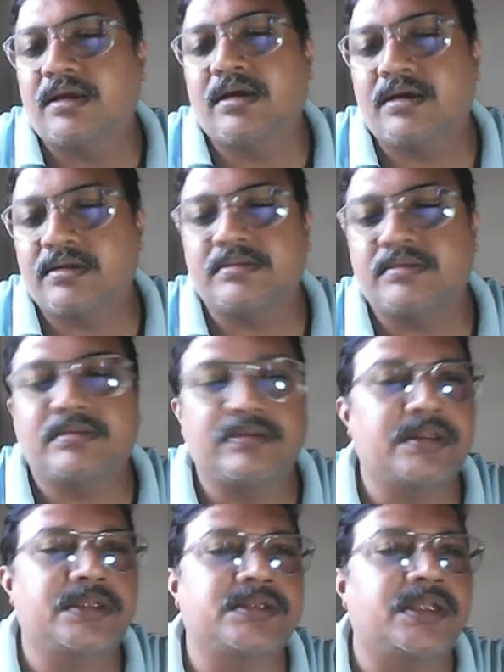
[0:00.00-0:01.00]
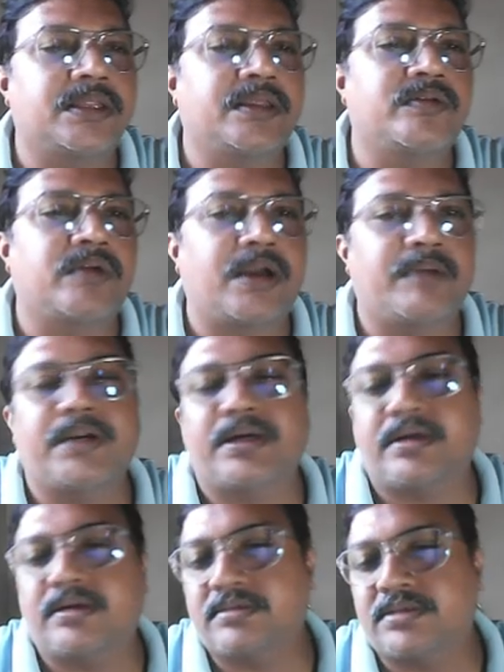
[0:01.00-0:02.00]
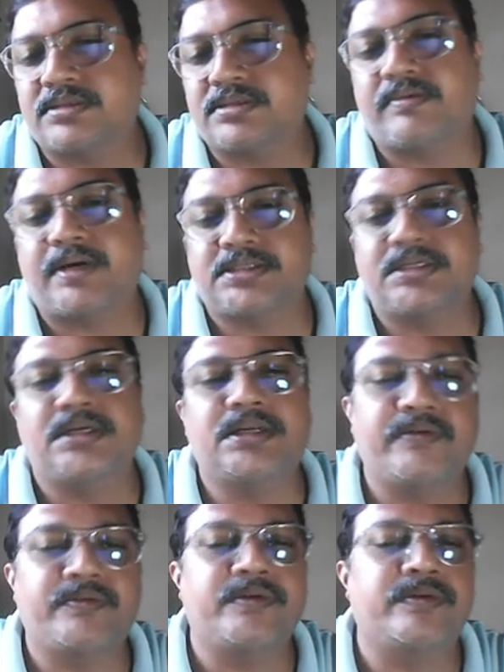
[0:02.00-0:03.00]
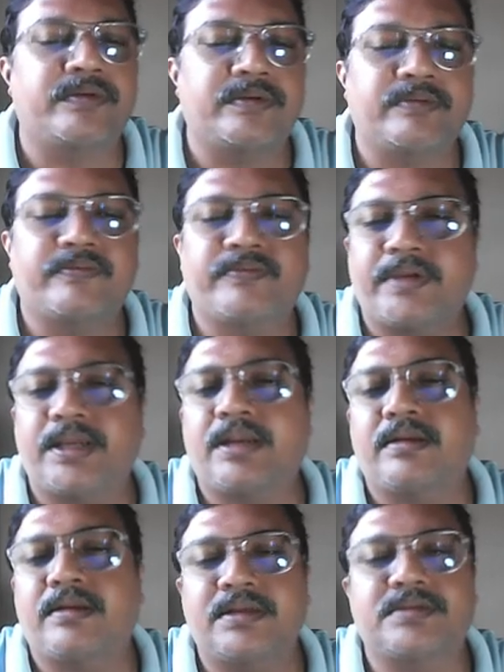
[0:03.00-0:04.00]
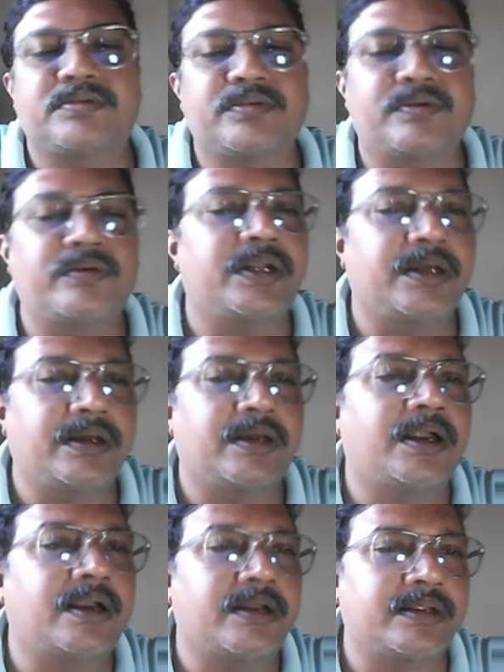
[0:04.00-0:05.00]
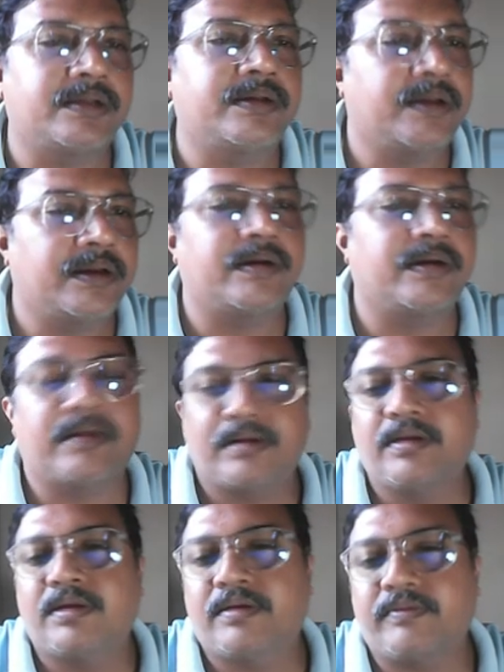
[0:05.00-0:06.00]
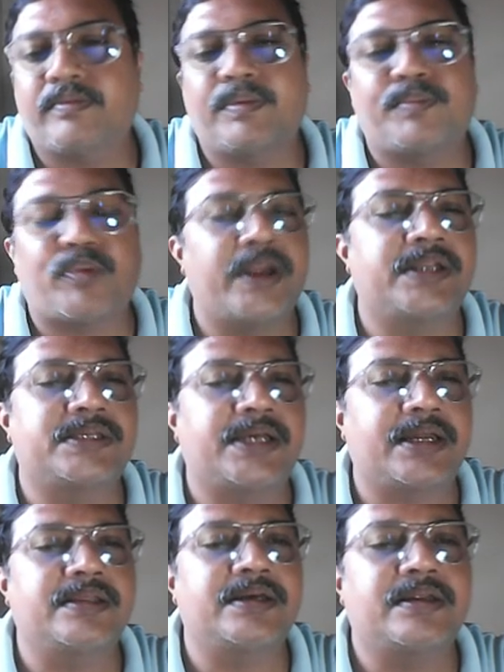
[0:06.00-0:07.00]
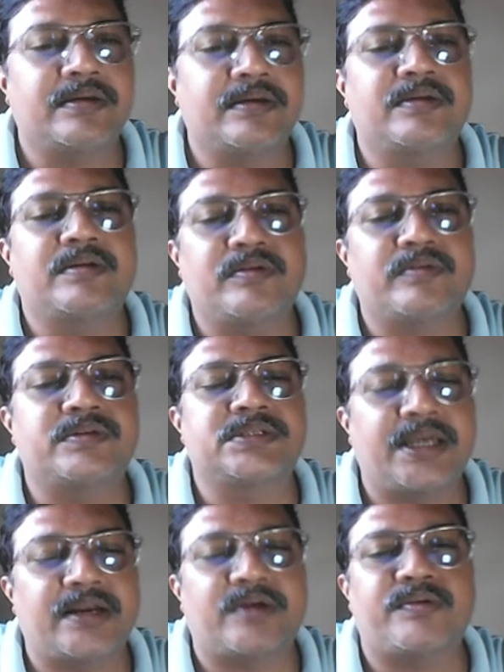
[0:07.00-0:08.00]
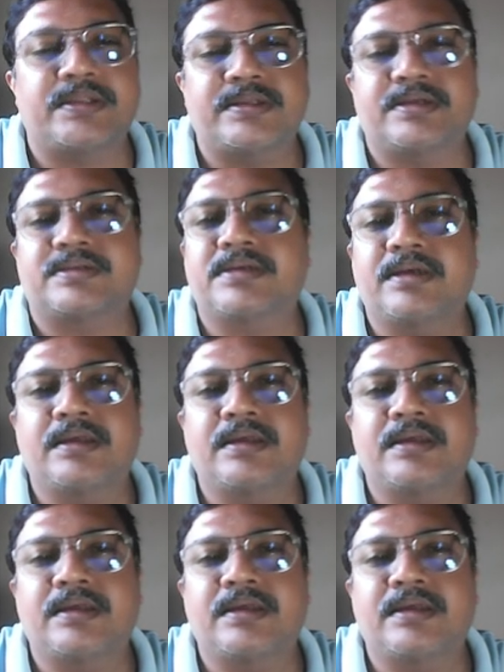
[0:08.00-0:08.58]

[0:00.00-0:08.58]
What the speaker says: there is nothing to comment. Just watch it. If you feel it's good and points are there, you share it to others.